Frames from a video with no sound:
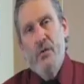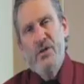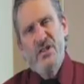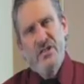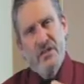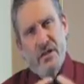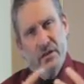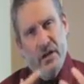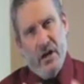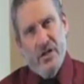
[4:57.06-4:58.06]
which is an
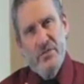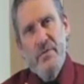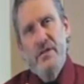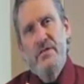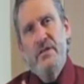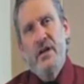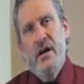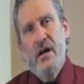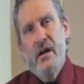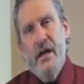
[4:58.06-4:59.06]
enlargement
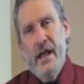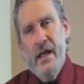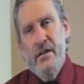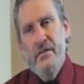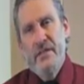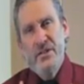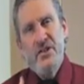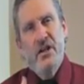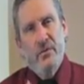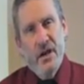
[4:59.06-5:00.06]
and
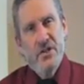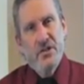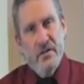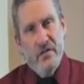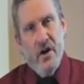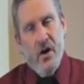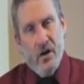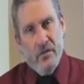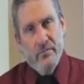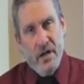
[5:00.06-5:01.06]
degeneration of the
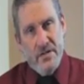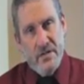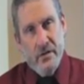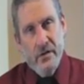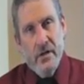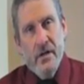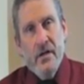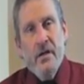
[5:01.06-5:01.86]
heart muscle.